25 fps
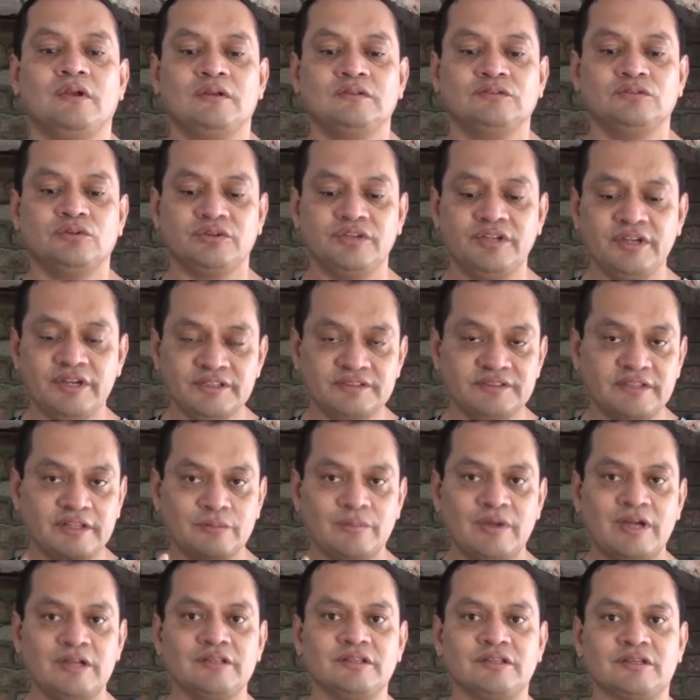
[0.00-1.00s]
So here is the
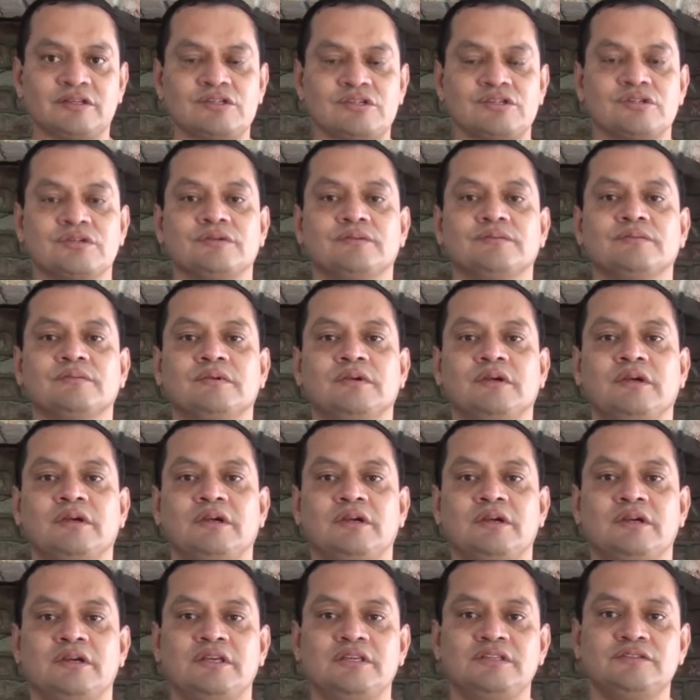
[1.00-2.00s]
advantage.
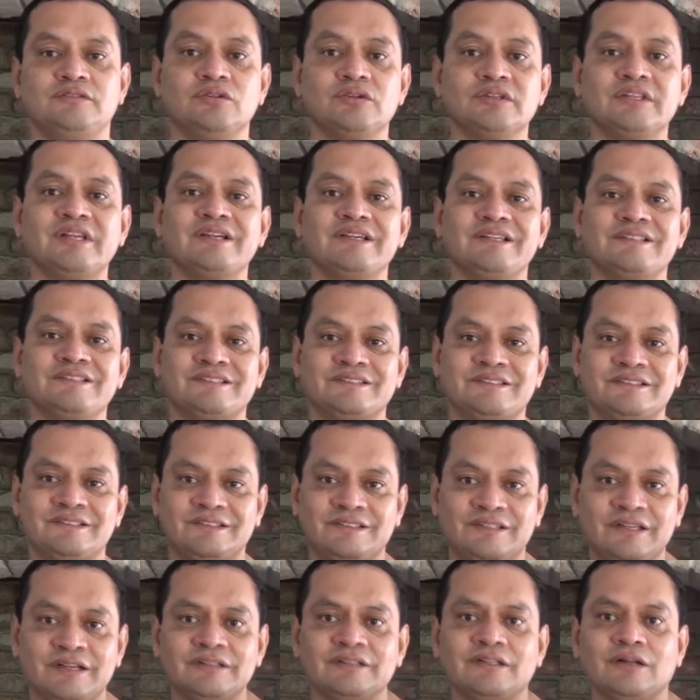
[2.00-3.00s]
It's not an
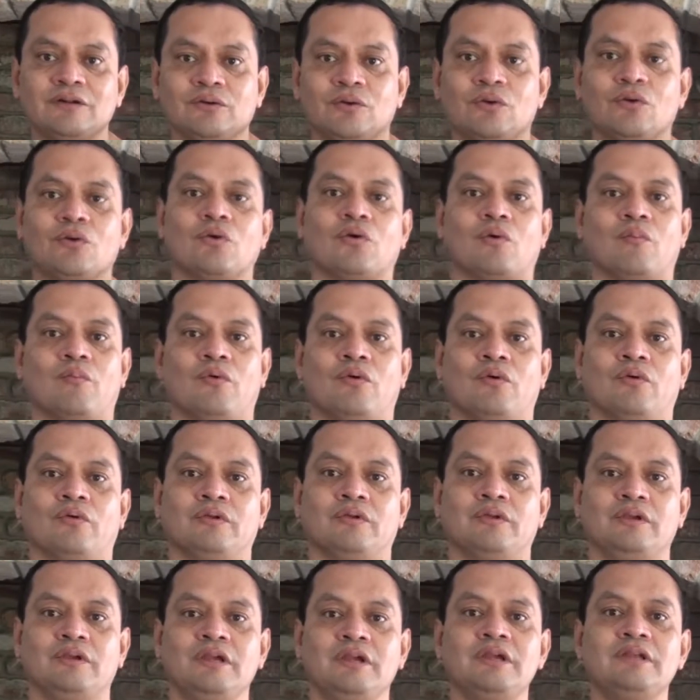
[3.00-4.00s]
external growth hormone.
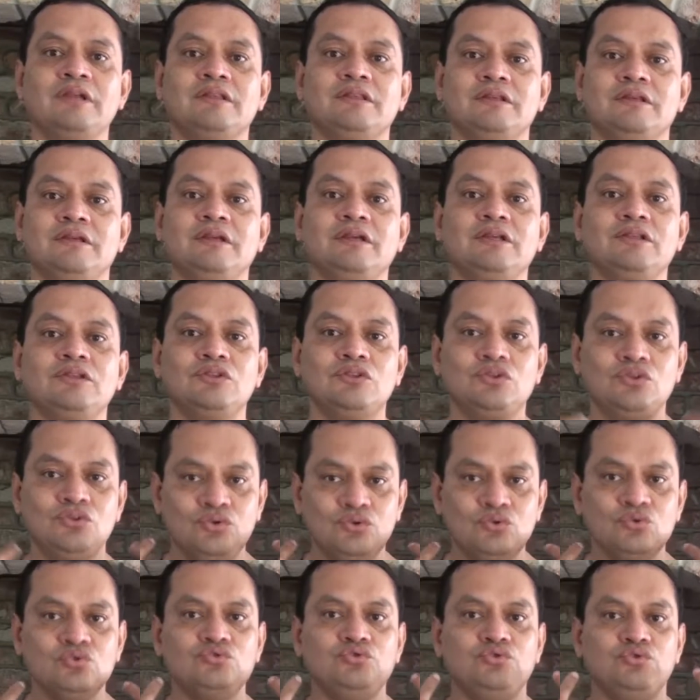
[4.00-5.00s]
It
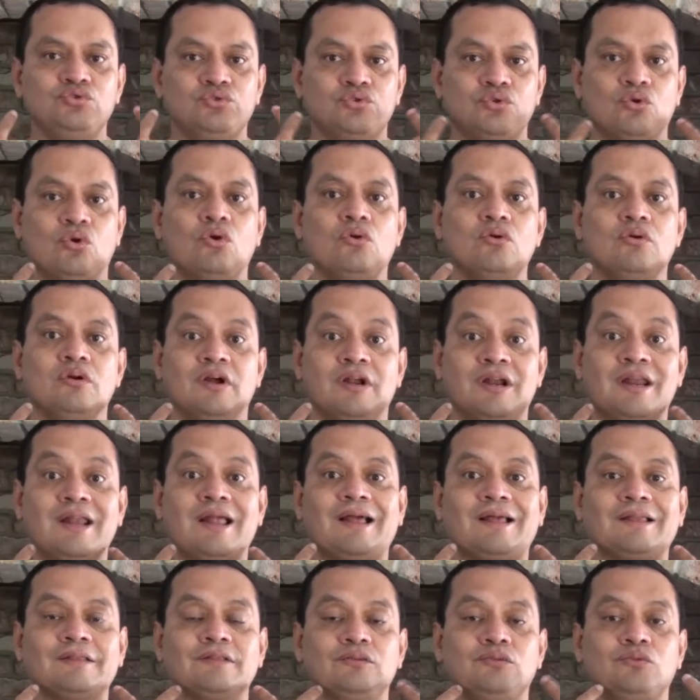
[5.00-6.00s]
induces your own
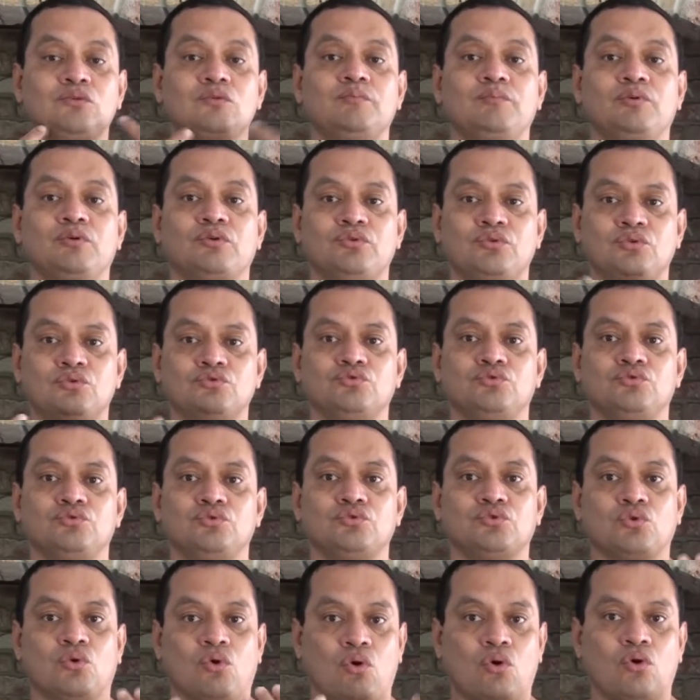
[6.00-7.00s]
gland to produce
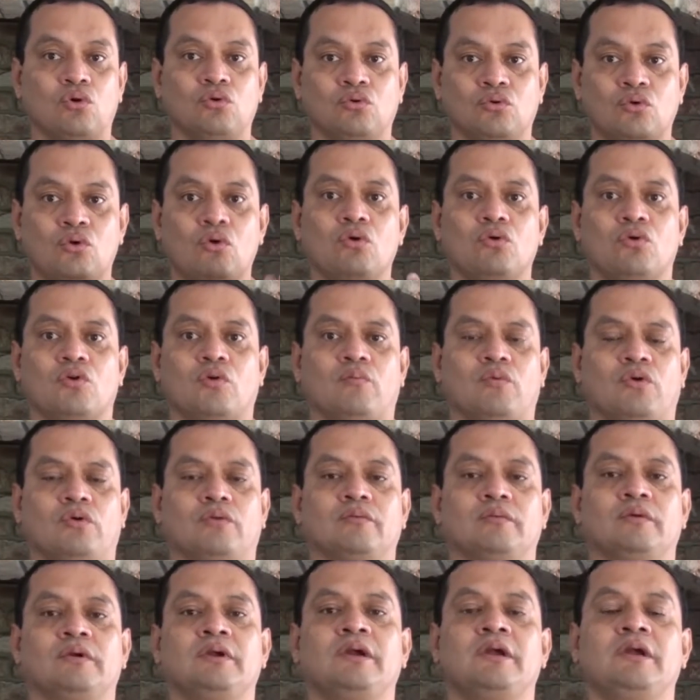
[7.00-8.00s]
your own growth
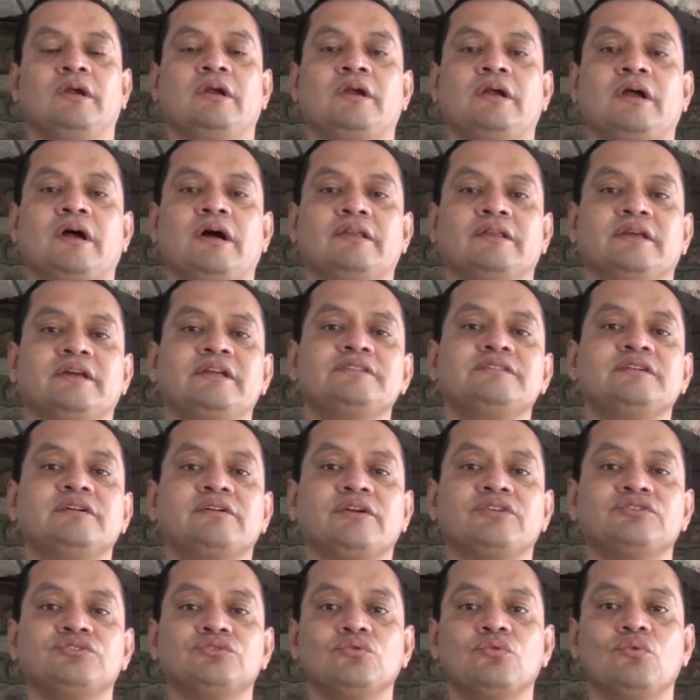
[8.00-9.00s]
hormone. And that is the
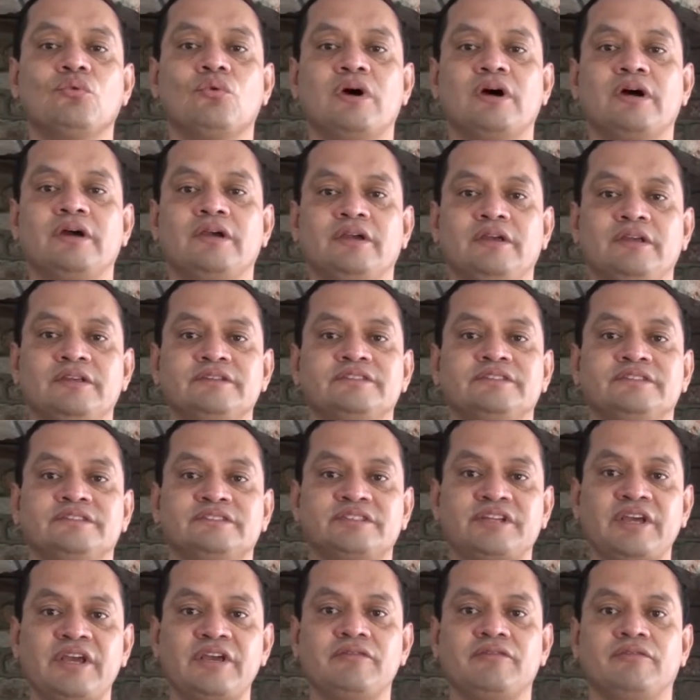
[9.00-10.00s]
reason why it's
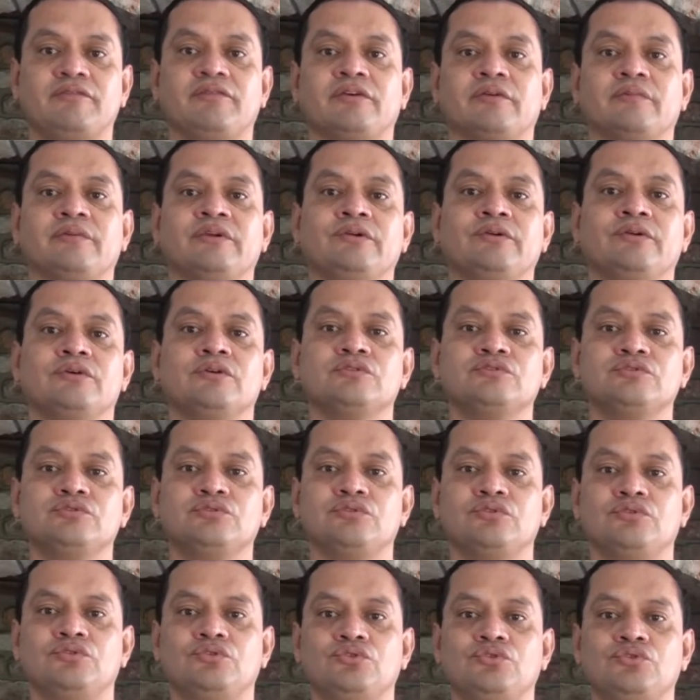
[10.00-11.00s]
safer, because
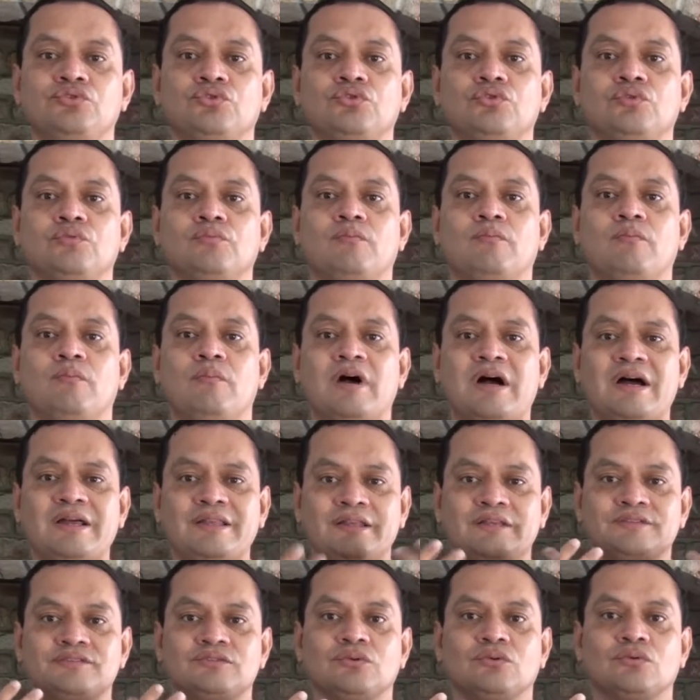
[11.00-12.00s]
your
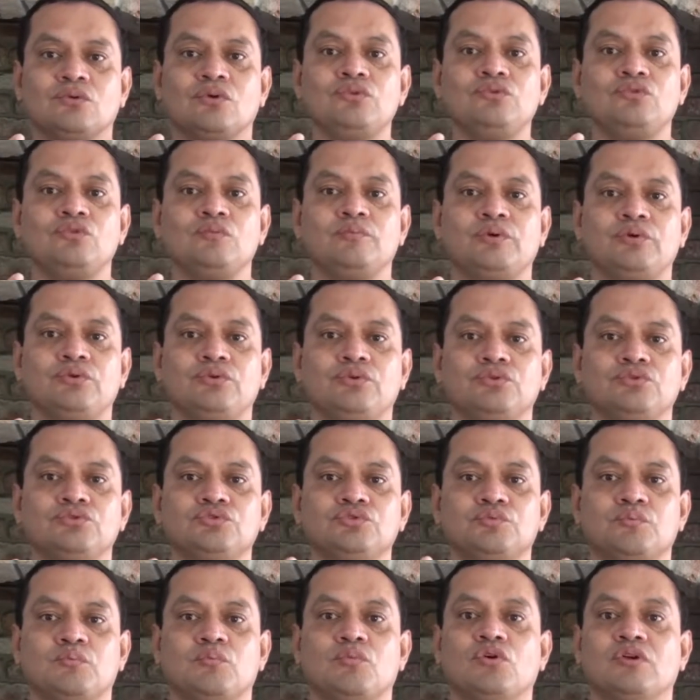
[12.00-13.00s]
body is not going to
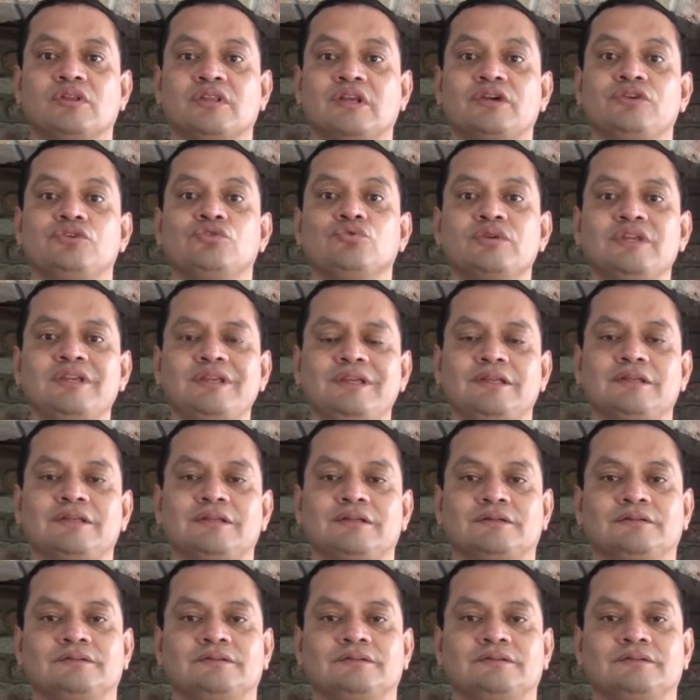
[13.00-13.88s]
produce more than you need.